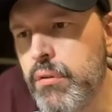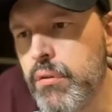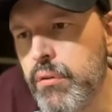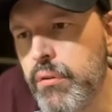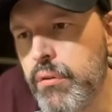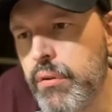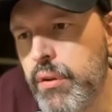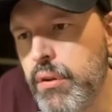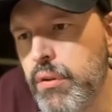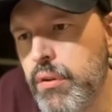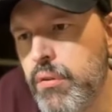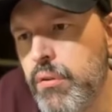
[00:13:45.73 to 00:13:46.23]

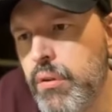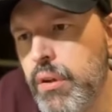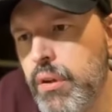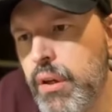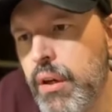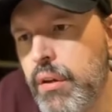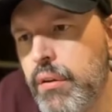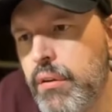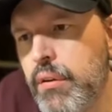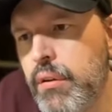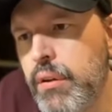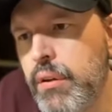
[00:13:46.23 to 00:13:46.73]
Let's see here.
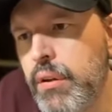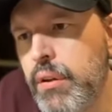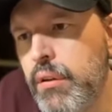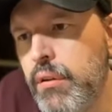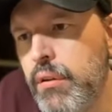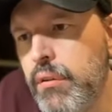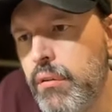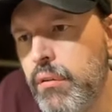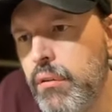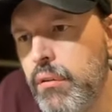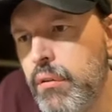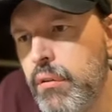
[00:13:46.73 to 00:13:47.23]
Thank you,
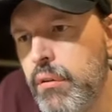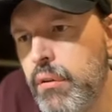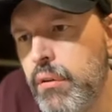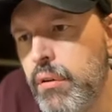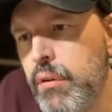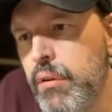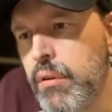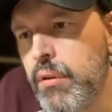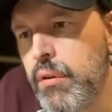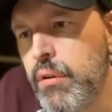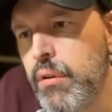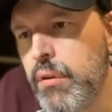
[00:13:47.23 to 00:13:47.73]

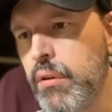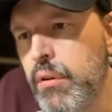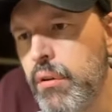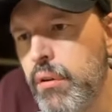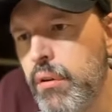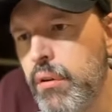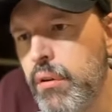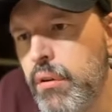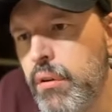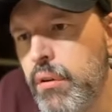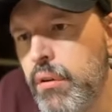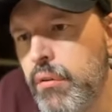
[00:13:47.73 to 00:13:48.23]
Kathleen,
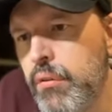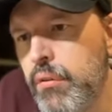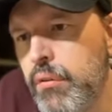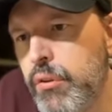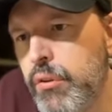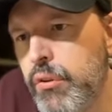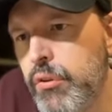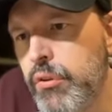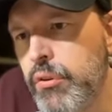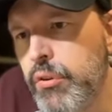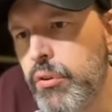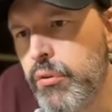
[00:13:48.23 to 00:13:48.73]

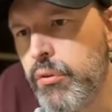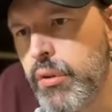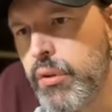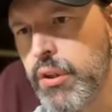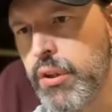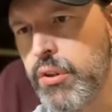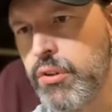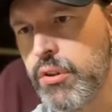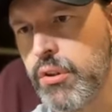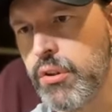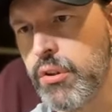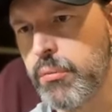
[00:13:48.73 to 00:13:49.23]
for
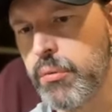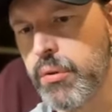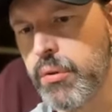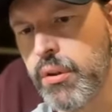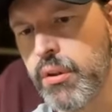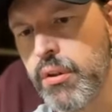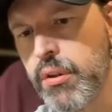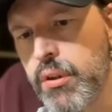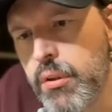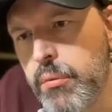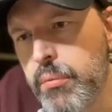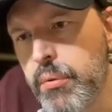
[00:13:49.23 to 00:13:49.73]
your
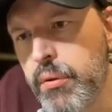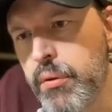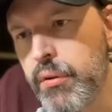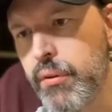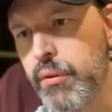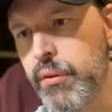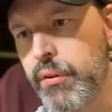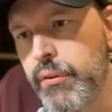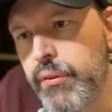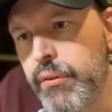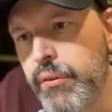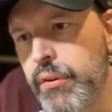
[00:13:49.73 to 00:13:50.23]
donation. I'm
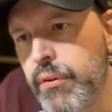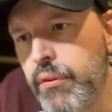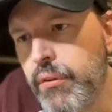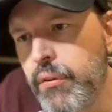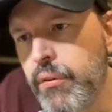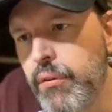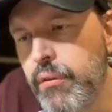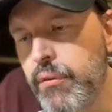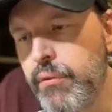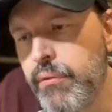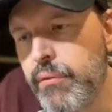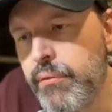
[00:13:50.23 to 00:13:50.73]
getting up on the
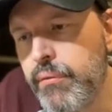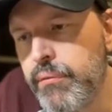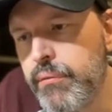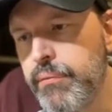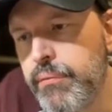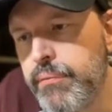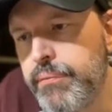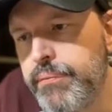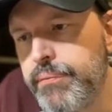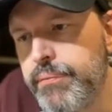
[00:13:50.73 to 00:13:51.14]
list here.